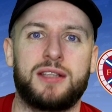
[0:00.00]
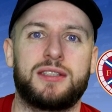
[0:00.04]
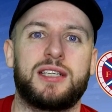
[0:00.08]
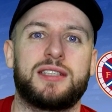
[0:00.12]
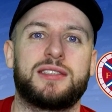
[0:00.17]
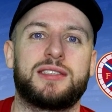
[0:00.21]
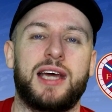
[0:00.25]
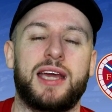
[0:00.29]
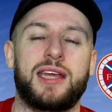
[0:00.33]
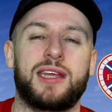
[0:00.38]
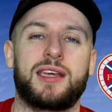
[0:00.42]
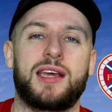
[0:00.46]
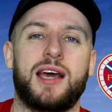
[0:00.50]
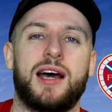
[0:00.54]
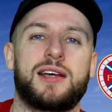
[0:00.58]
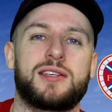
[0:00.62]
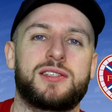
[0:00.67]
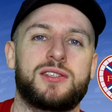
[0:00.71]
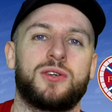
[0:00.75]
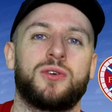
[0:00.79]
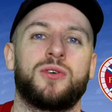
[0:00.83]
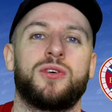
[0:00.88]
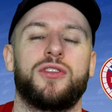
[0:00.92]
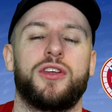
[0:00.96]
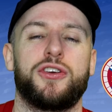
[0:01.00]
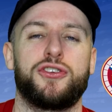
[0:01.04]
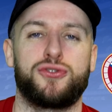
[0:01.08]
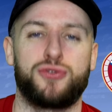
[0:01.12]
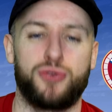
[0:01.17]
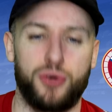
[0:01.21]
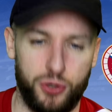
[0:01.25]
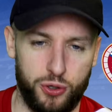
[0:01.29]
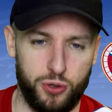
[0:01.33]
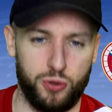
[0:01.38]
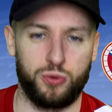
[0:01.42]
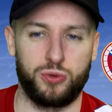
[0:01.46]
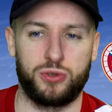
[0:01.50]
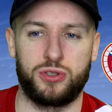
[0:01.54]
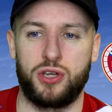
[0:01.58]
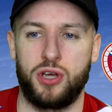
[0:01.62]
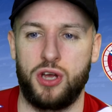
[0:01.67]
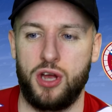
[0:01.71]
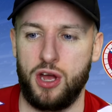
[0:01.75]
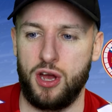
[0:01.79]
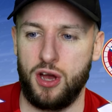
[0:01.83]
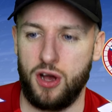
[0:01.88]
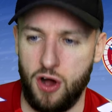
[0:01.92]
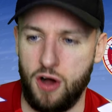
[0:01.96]
to Tynecastle that's ruled
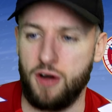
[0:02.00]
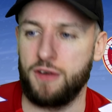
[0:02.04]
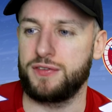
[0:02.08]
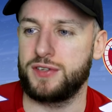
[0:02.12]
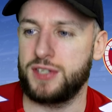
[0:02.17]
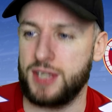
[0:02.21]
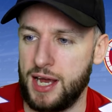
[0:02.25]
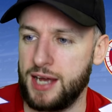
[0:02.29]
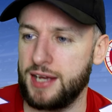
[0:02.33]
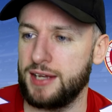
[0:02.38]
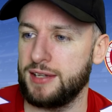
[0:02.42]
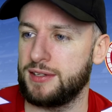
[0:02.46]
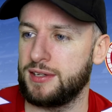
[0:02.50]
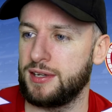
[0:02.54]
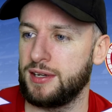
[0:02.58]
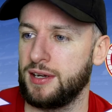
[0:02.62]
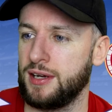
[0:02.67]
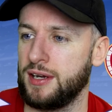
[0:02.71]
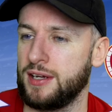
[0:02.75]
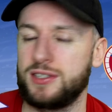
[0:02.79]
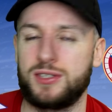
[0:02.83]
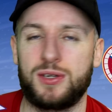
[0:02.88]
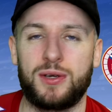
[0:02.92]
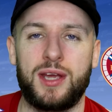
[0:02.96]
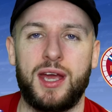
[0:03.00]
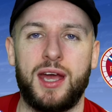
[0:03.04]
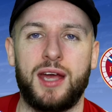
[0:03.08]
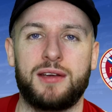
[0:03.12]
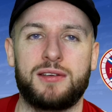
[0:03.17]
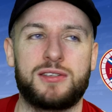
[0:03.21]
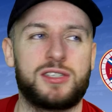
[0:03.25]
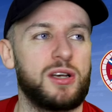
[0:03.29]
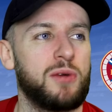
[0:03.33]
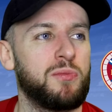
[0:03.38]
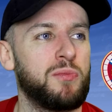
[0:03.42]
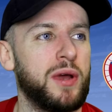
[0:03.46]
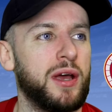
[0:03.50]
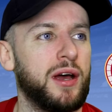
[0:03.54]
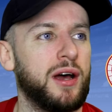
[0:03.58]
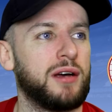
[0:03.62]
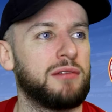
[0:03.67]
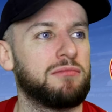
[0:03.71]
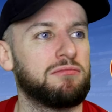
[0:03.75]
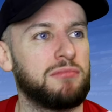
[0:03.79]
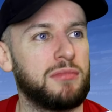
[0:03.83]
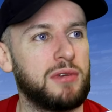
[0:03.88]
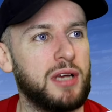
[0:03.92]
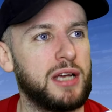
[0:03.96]
offside. So yeah, somewhere
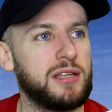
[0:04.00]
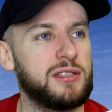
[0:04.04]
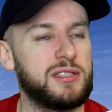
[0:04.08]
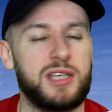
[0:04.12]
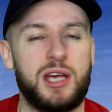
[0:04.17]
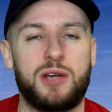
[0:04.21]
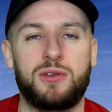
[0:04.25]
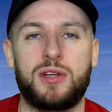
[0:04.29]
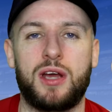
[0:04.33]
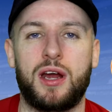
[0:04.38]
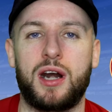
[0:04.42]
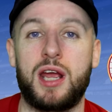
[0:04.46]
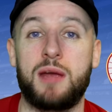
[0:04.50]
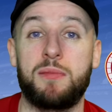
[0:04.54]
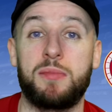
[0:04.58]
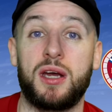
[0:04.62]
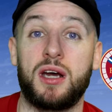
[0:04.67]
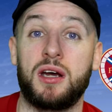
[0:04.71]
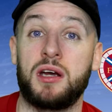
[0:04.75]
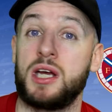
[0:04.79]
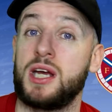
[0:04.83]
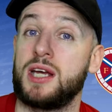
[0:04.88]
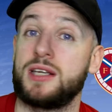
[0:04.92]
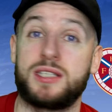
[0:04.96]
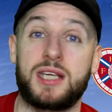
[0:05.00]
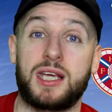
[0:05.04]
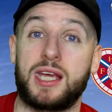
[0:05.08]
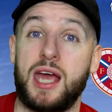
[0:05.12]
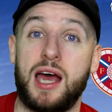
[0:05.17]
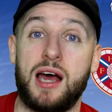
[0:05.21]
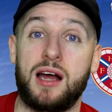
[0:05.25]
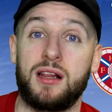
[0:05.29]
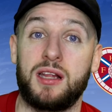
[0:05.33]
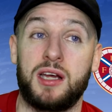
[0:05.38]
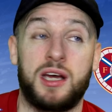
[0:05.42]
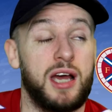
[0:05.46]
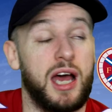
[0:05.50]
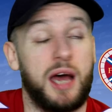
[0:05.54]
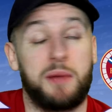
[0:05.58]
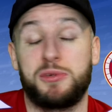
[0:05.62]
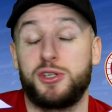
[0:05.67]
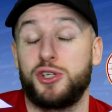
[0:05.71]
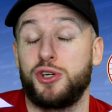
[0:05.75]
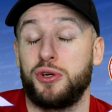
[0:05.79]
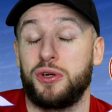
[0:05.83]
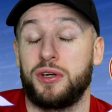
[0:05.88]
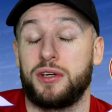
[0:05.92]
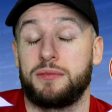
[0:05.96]
in Saudi Arabia, Sakala, I'm
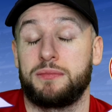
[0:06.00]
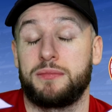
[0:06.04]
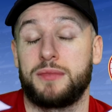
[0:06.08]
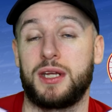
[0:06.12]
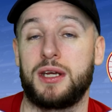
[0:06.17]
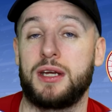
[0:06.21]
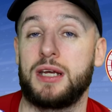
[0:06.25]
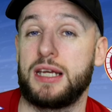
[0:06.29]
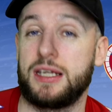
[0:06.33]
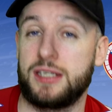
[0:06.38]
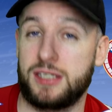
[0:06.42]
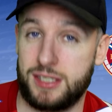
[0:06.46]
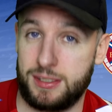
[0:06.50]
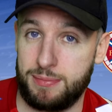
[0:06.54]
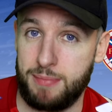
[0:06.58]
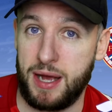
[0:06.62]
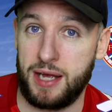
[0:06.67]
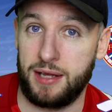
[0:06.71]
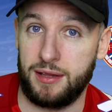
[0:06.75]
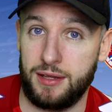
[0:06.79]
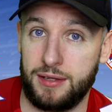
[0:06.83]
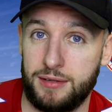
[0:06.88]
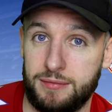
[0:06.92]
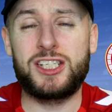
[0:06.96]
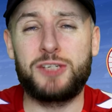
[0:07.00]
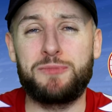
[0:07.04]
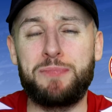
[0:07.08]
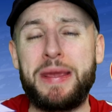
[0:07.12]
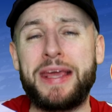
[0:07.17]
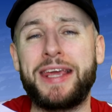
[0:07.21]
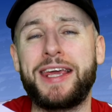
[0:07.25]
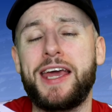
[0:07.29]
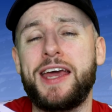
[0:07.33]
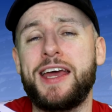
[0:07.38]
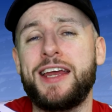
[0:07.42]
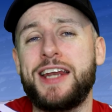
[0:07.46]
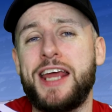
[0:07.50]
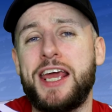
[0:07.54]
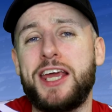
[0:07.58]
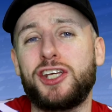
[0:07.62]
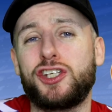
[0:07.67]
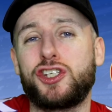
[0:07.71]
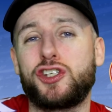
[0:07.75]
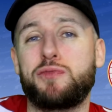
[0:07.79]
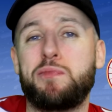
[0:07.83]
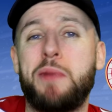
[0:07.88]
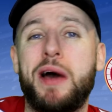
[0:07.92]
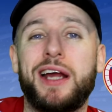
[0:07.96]
sure, is smiling. Speaking of
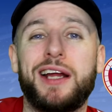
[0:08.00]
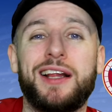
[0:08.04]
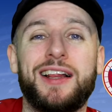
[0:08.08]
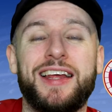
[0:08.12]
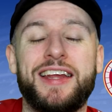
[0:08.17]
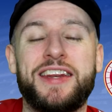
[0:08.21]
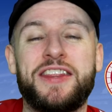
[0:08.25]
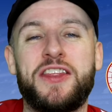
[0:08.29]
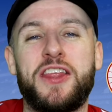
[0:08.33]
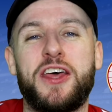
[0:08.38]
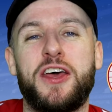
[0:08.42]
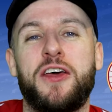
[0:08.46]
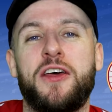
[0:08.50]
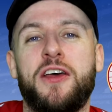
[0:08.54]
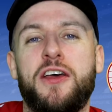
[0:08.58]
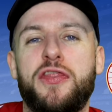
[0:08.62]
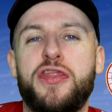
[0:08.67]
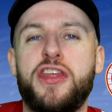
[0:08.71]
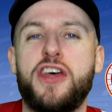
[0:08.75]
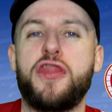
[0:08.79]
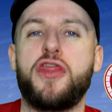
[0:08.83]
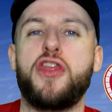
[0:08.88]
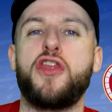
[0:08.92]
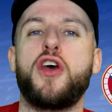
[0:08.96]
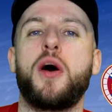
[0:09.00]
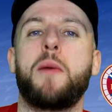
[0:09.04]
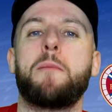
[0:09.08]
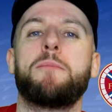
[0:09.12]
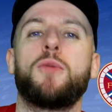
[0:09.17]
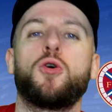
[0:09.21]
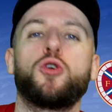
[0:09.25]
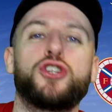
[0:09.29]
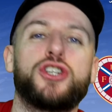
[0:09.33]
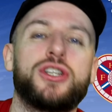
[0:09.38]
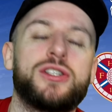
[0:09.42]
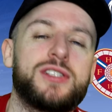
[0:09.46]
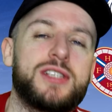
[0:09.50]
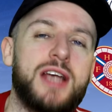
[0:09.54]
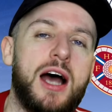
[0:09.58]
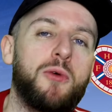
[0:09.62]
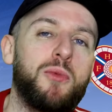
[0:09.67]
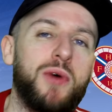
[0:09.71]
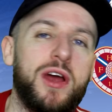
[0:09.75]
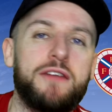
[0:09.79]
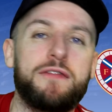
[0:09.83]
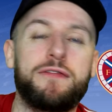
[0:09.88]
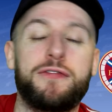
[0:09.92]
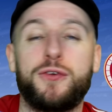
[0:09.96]
smiling, the emotions that
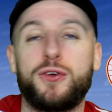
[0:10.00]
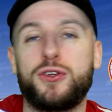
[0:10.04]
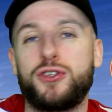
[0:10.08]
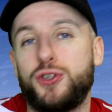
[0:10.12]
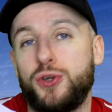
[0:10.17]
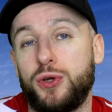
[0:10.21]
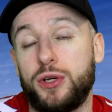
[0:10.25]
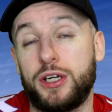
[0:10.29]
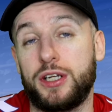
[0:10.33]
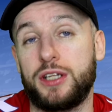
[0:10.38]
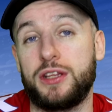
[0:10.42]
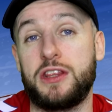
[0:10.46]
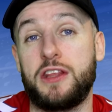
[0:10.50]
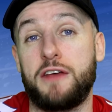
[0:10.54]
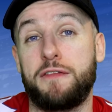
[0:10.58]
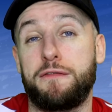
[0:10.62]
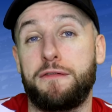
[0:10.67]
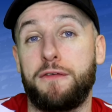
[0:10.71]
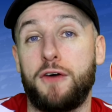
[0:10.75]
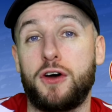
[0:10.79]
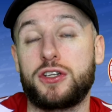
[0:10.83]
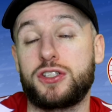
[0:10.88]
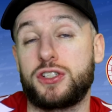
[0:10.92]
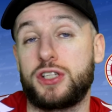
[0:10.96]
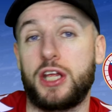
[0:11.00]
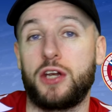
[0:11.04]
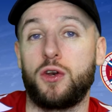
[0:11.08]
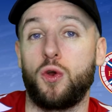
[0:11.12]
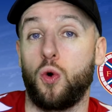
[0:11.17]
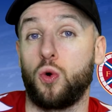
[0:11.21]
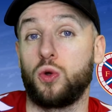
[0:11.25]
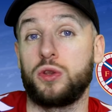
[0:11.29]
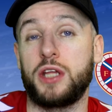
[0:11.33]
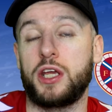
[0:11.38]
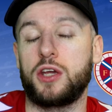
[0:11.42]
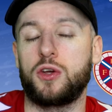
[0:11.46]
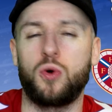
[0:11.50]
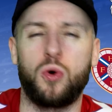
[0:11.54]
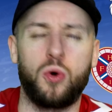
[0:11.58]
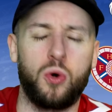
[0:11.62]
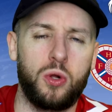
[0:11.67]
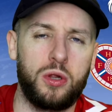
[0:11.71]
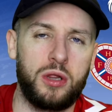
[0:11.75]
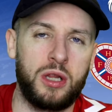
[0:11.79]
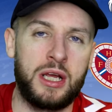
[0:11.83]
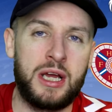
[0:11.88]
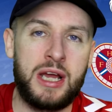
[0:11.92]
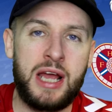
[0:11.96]
went through during the first and only
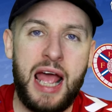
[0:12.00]
goal